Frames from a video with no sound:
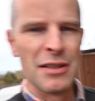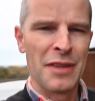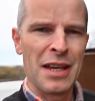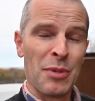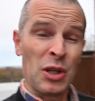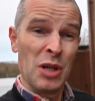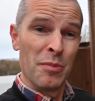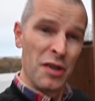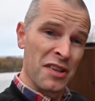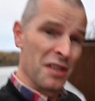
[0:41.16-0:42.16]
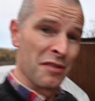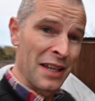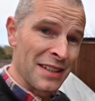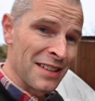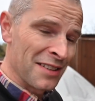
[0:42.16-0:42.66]
over that, but I can't push it over
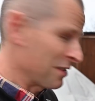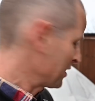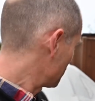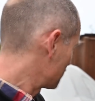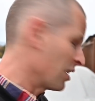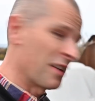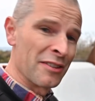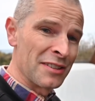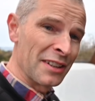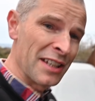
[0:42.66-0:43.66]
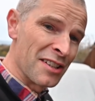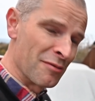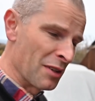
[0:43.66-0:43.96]
that, so it's kind of stuck there until the engine